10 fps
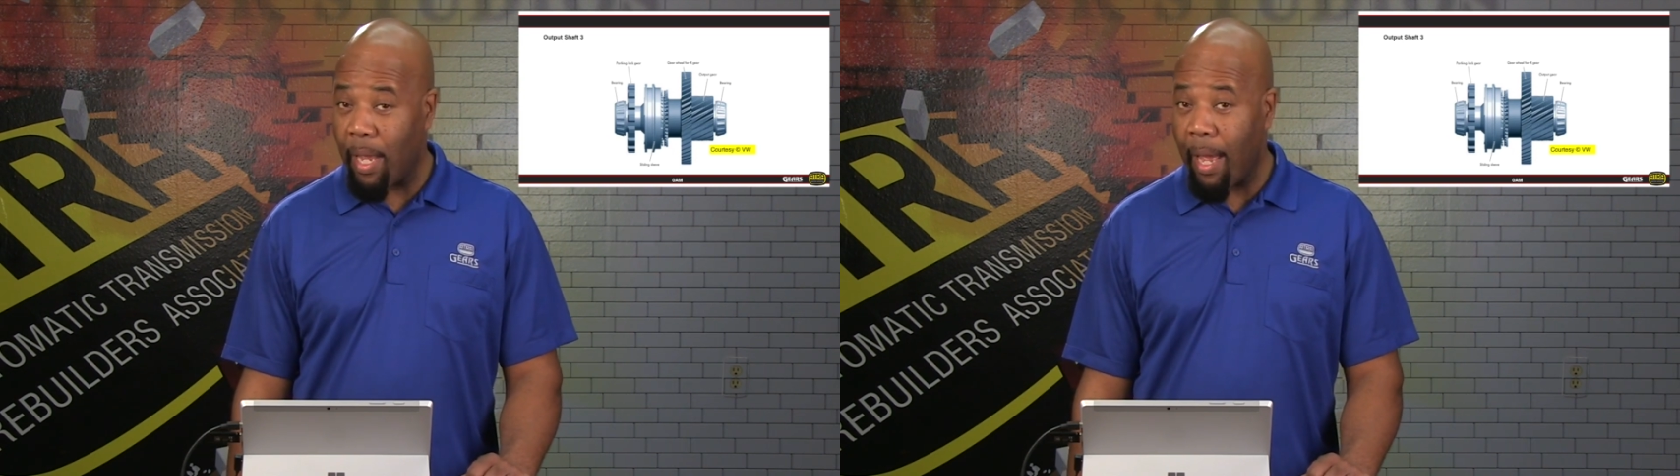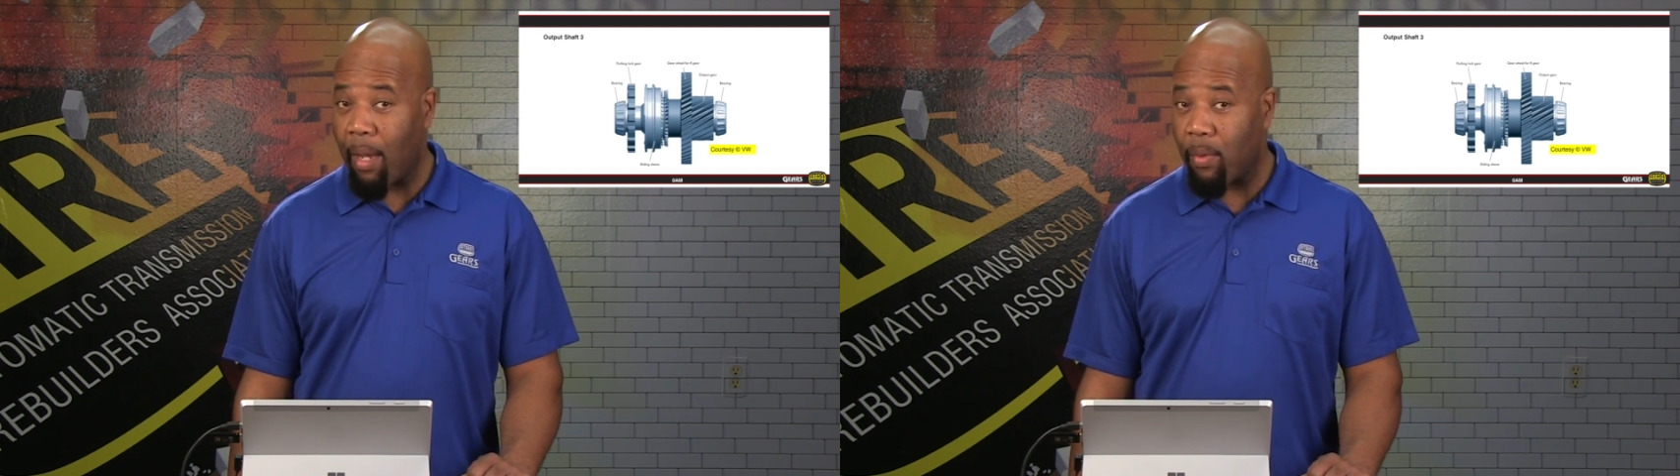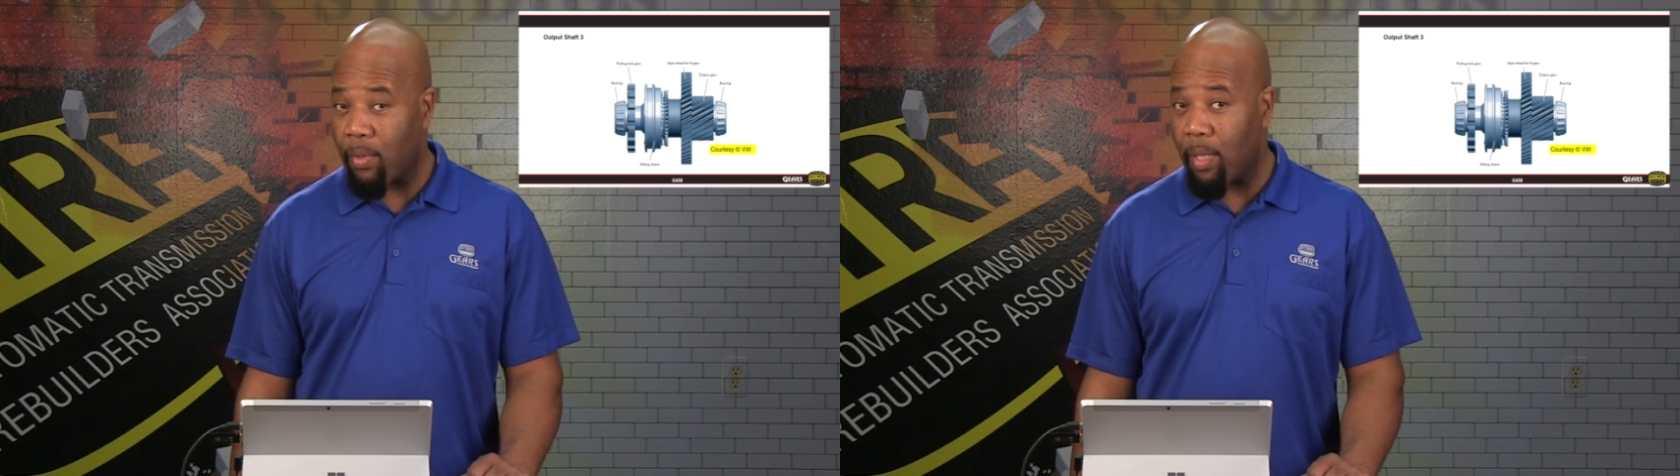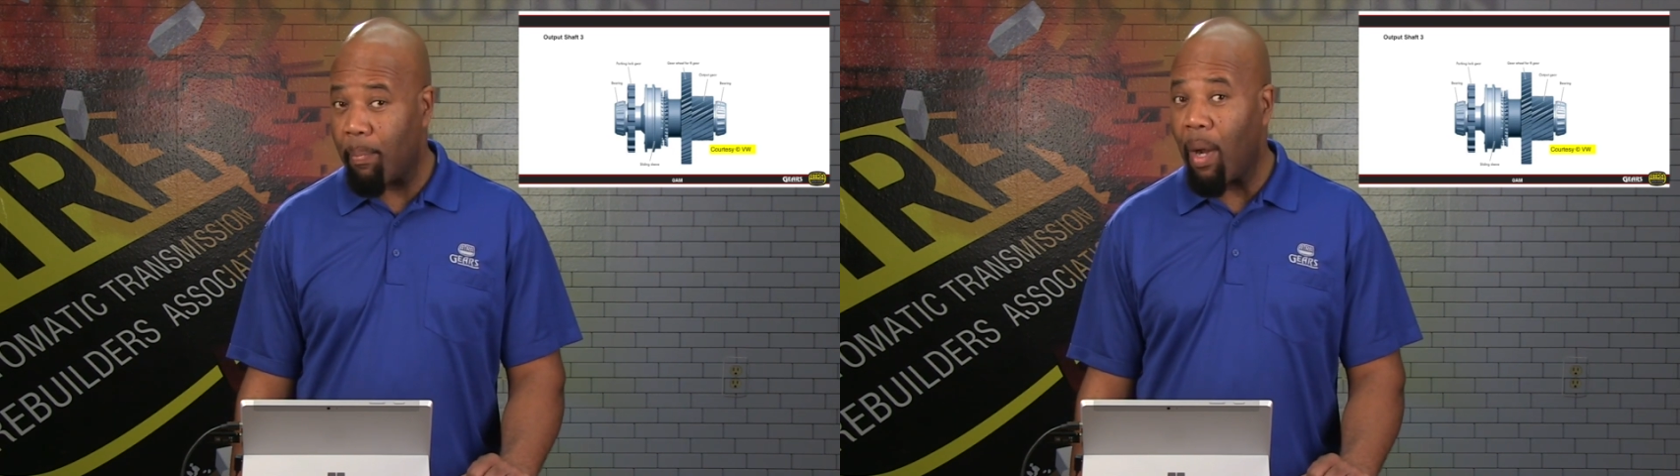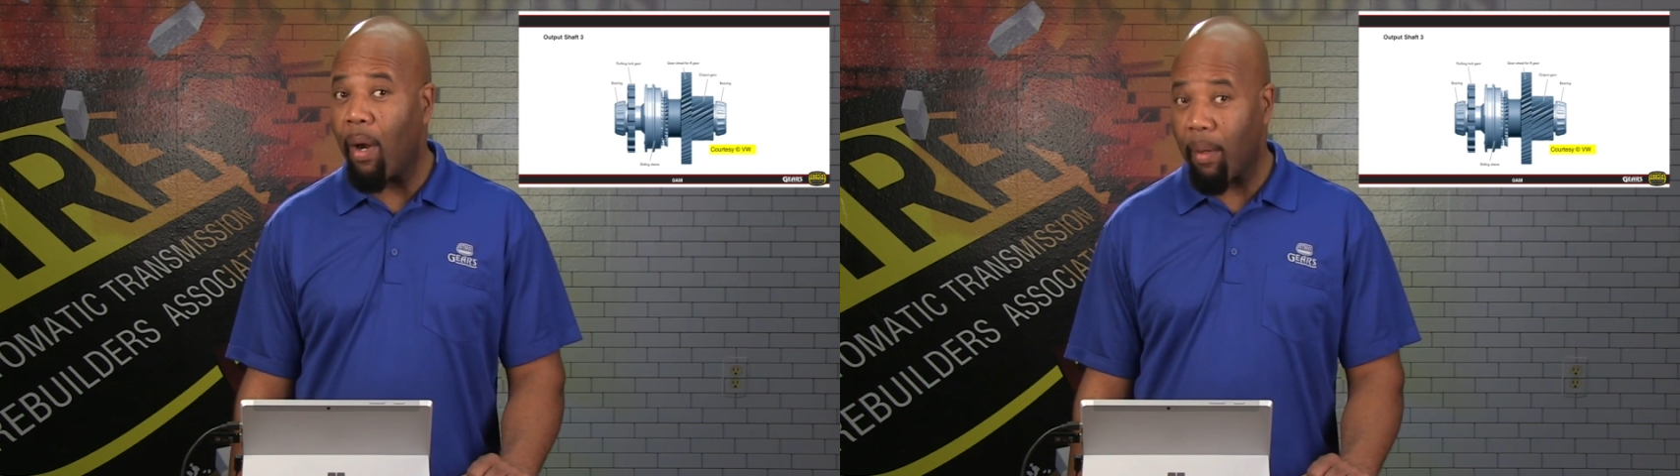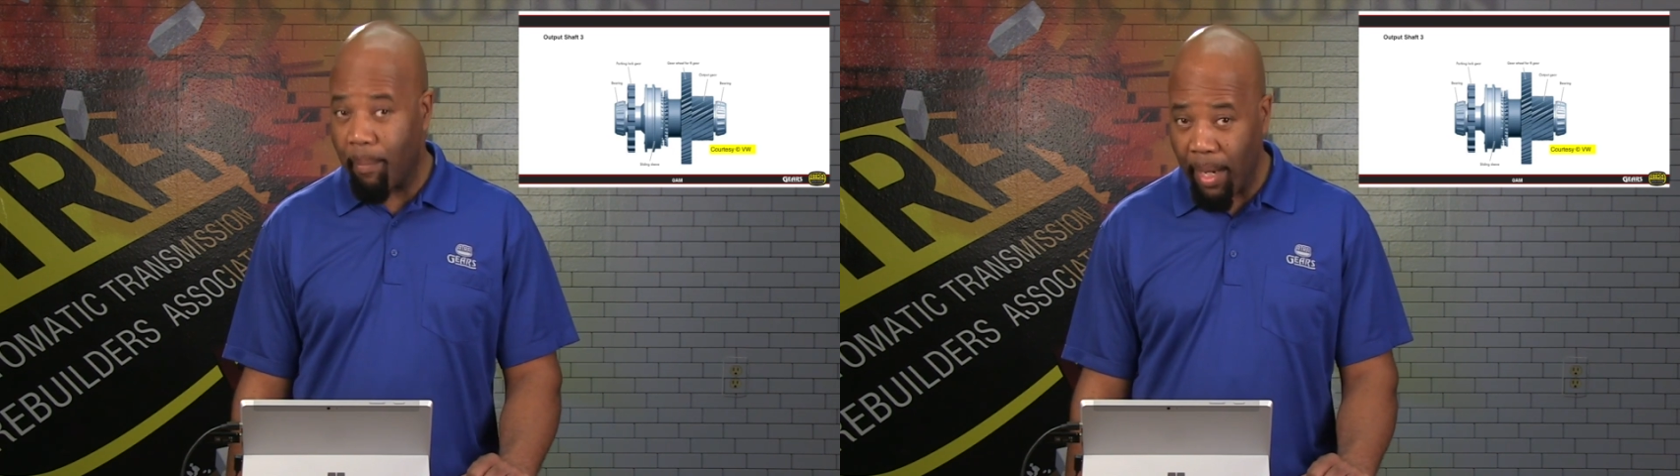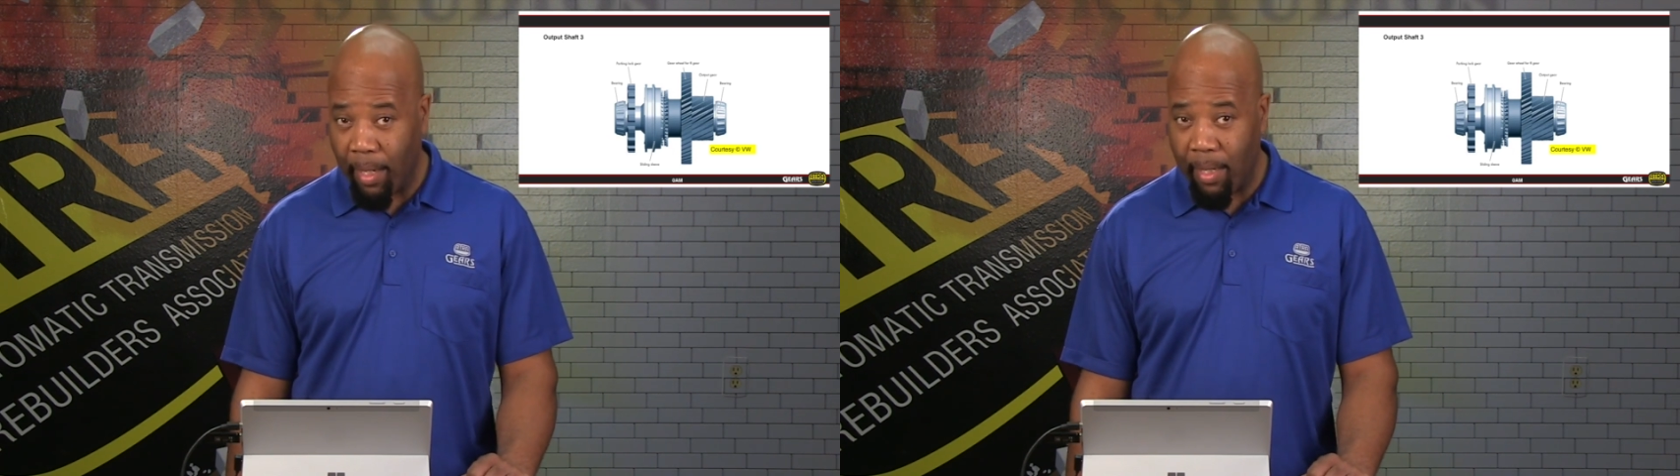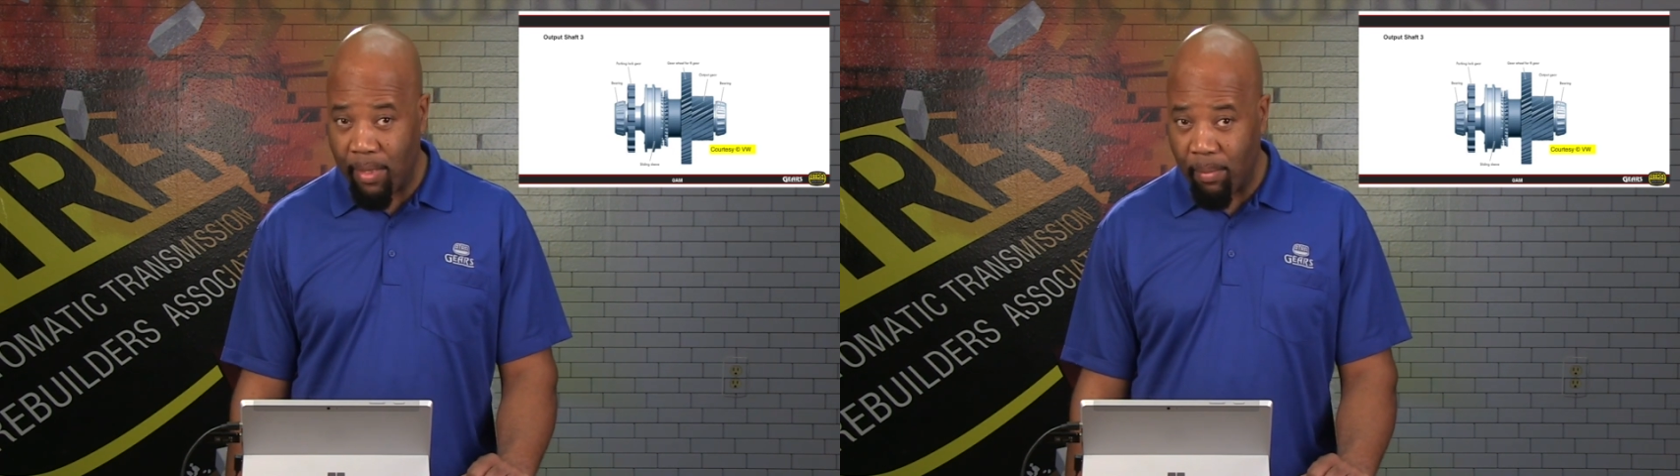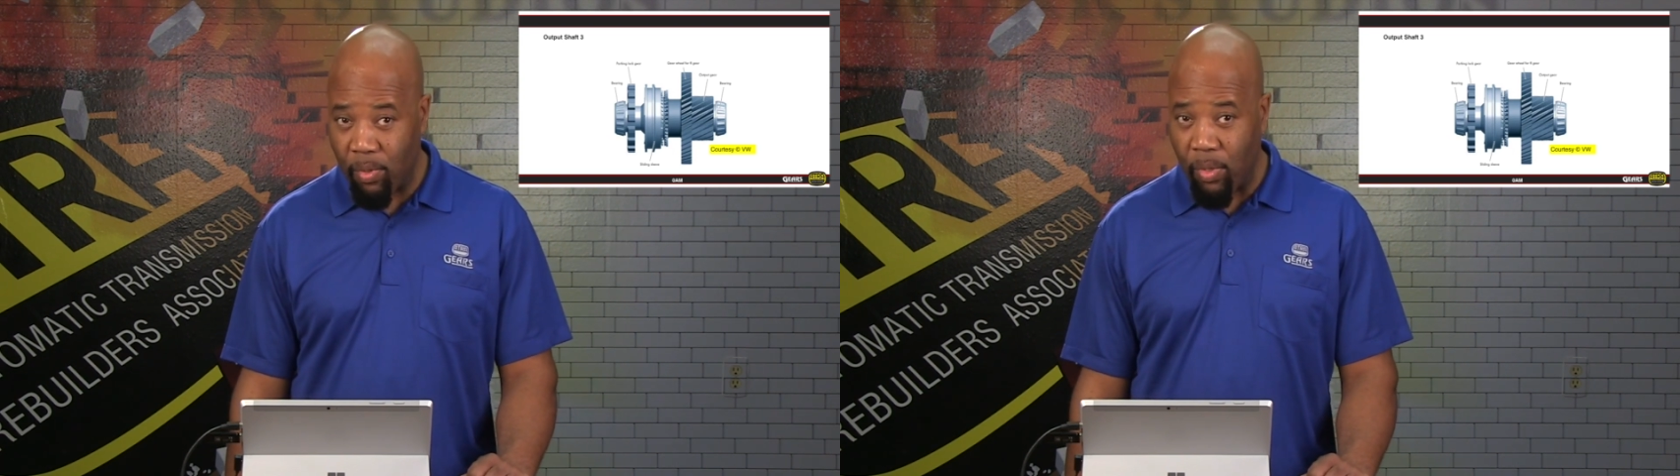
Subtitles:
house the park mechanism.